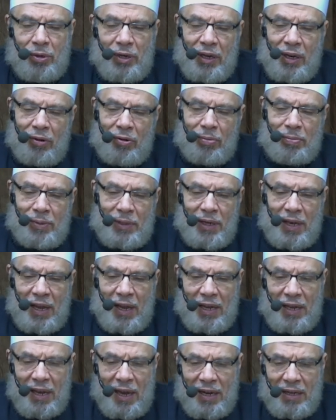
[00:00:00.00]
from
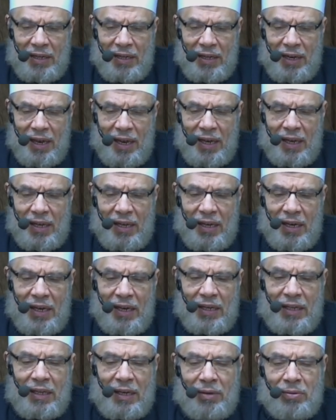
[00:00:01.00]
the sacred
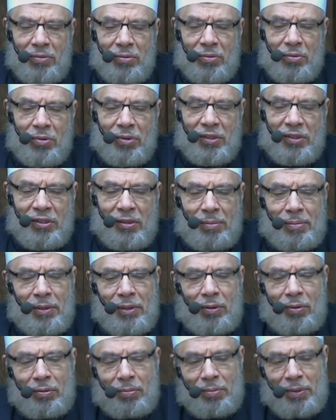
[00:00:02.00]
mosque in Mecca
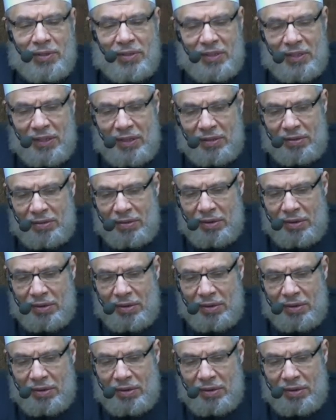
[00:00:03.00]
to the